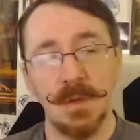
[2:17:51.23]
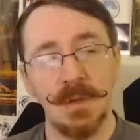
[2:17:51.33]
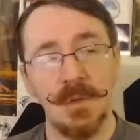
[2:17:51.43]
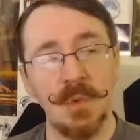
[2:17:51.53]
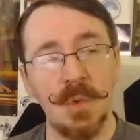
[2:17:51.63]

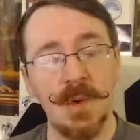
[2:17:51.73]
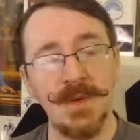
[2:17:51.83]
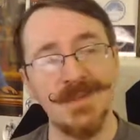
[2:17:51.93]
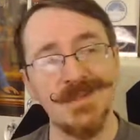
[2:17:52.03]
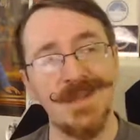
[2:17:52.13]
You
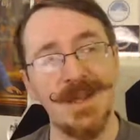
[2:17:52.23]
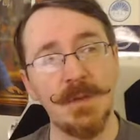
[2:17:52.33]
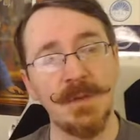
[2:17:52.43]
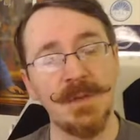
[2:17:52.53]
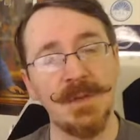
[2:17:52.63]
wander
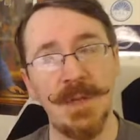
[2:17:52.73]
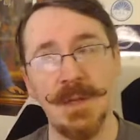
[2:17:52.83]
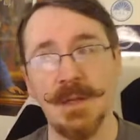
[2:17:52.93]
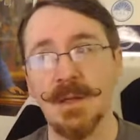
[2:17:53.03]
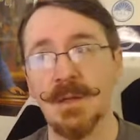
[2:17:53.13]
down the
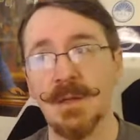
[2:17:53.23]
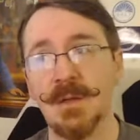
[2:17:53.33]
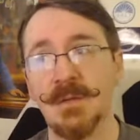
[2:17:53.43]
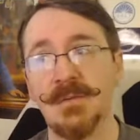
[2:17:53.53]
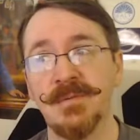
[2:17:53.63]
lane
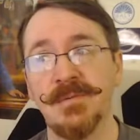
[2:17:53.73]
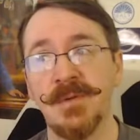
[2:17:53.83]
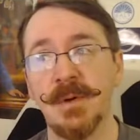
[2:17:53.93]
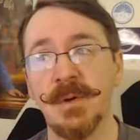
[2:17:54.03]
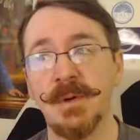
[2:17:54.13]
and
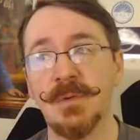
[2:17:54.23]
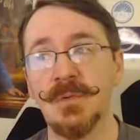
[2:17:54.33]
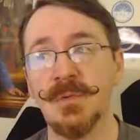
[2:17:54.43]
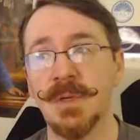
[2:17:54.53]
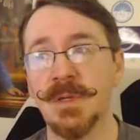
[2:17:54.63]
far
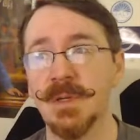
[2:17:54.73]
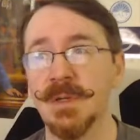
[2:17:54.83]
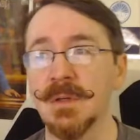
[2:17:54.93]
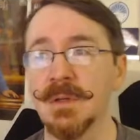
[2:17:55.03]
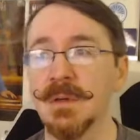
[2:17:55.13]

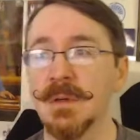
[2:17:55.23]
away,